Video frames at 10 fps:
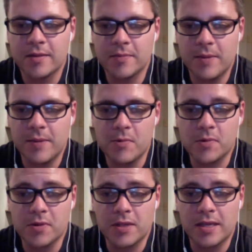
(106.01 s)
People were
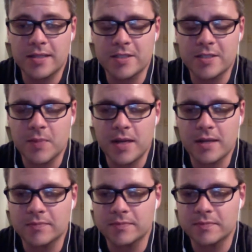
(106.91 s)
really
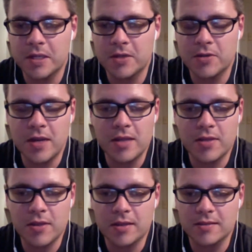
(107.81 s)
anticipating great
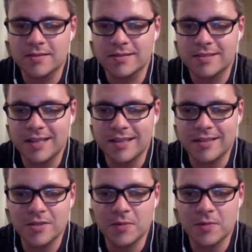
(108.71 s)
things.
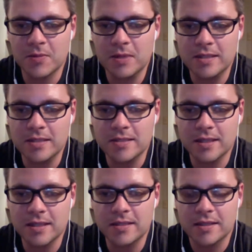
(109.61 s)
So we wanted to
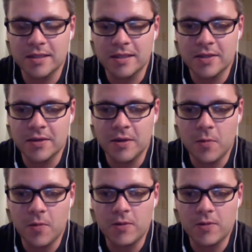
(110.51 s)
see
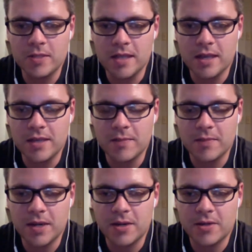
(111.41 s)
what it was like
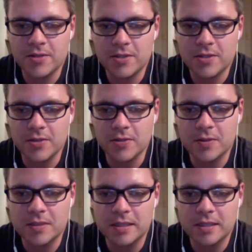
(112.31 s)
compared to
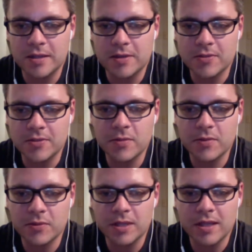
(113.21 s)
another
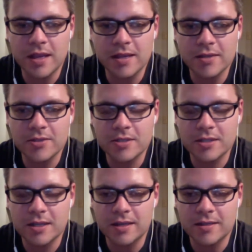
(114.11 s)
similarly aged
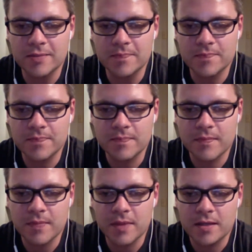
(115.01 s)

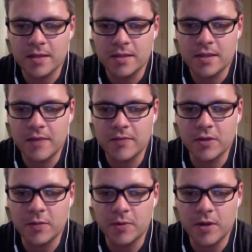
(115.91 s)
Heaven
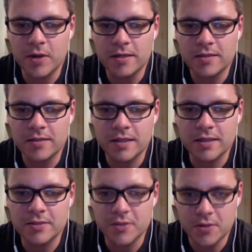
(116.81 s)
Hill product.
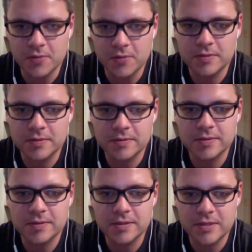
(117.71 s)
And so,
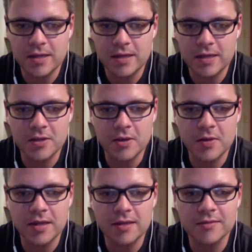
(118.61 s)
Scott, you can go
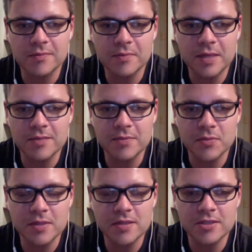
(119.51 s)
ahead and make some
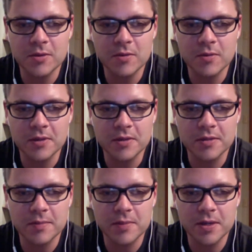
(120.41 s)
noise to show what we're
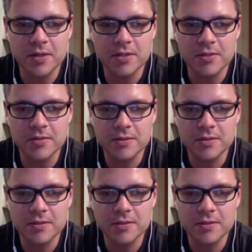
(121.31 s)
comparing it to.